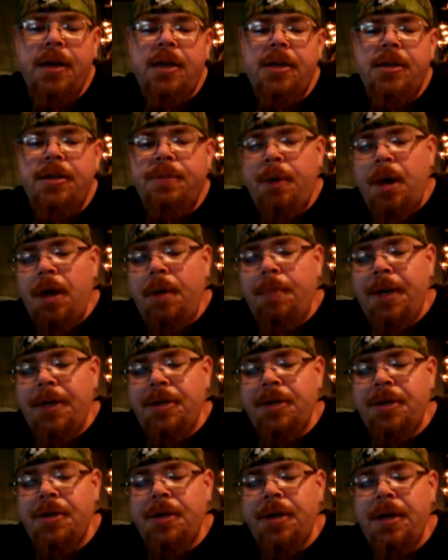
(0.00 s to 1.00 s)
small
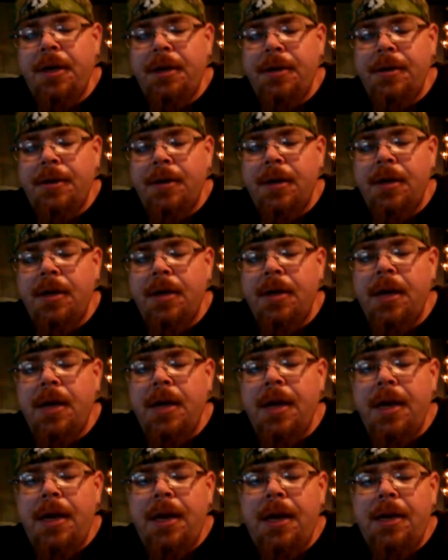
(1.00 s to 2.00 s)
mesh screen,
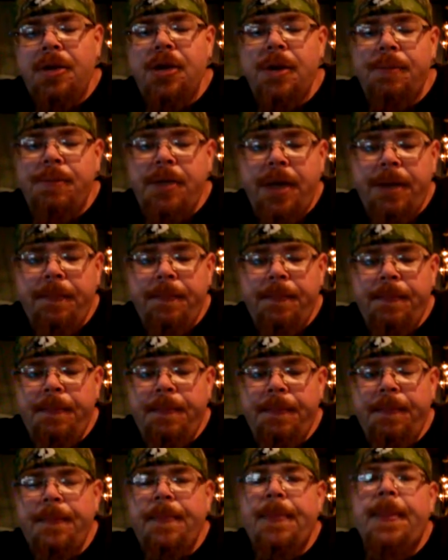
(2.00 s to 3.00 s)
and a drip tip.
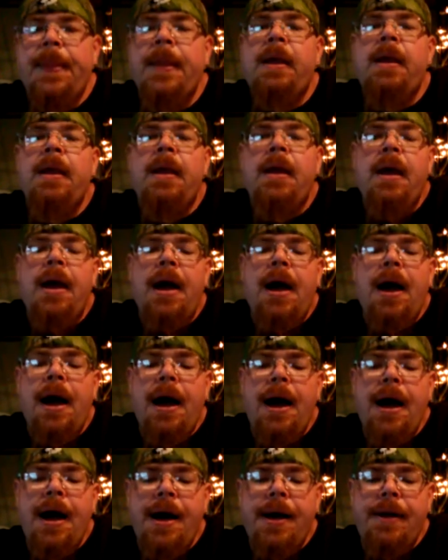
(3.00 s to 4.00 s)

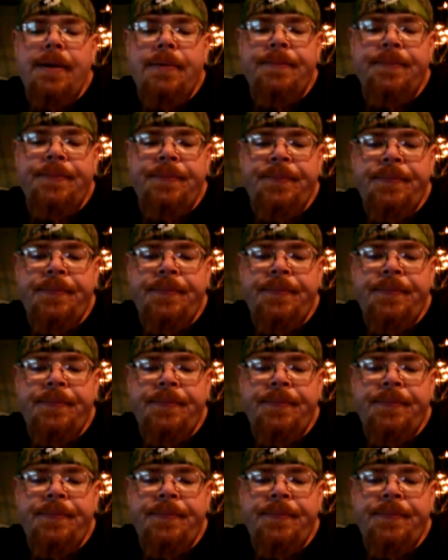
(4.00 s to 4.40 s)
I